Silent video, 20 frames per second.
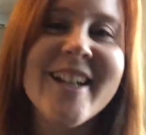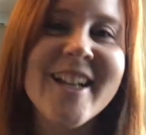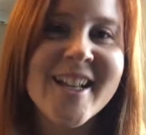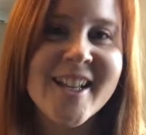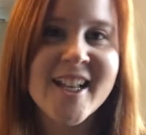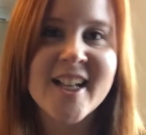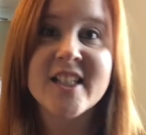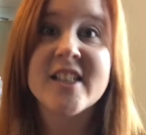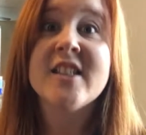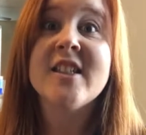It
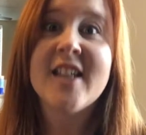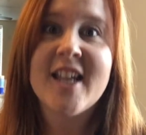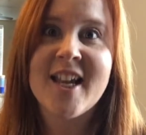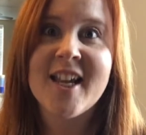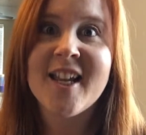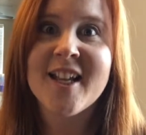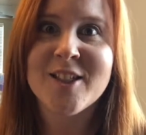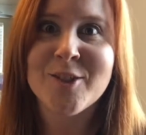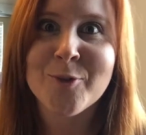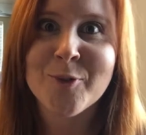gets
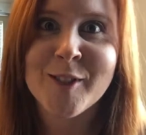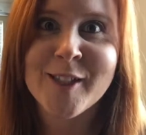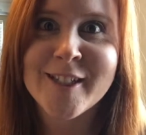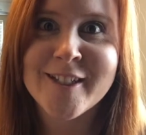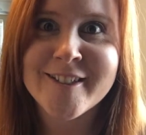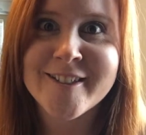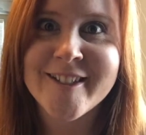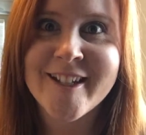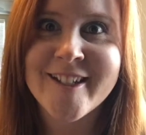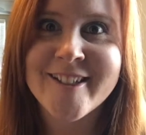it gets really
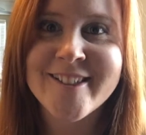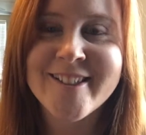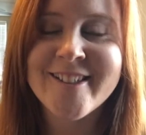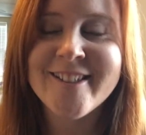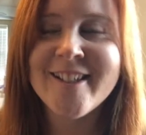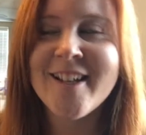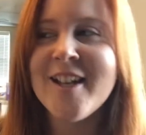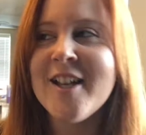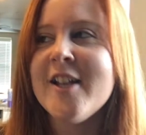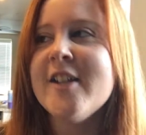intense.
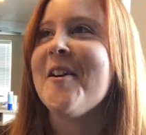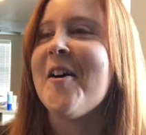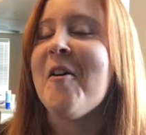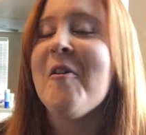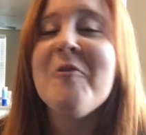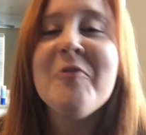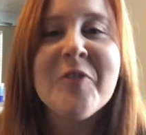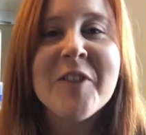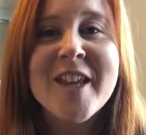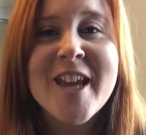
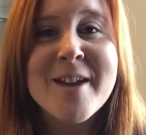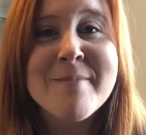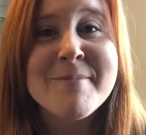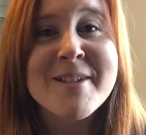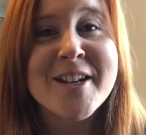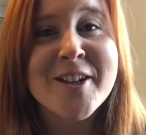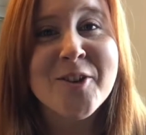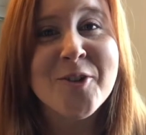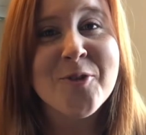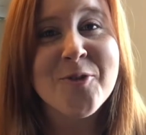Hopefully I'm
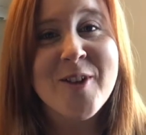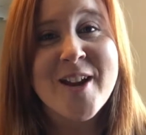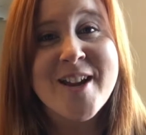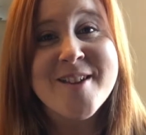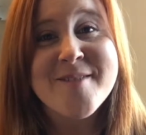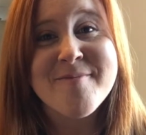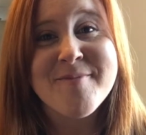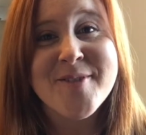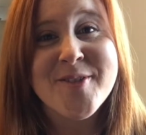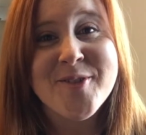in a
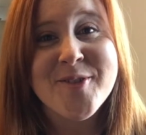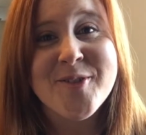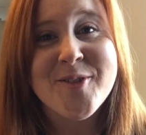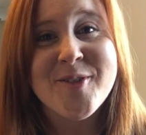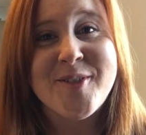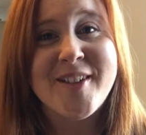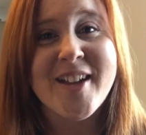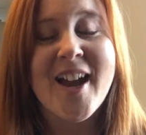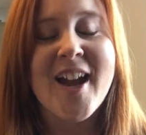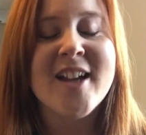great
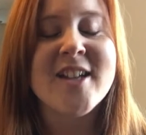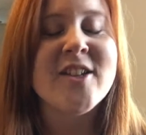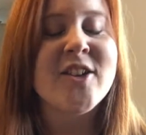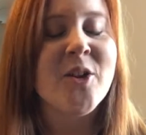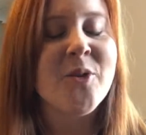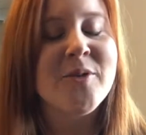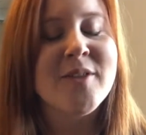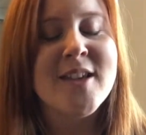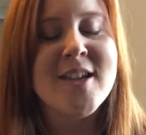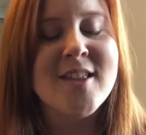mood. I
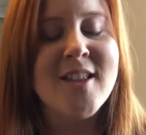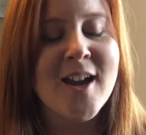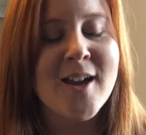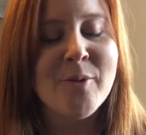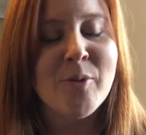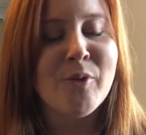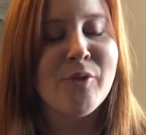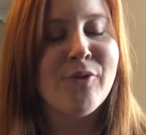don't think I will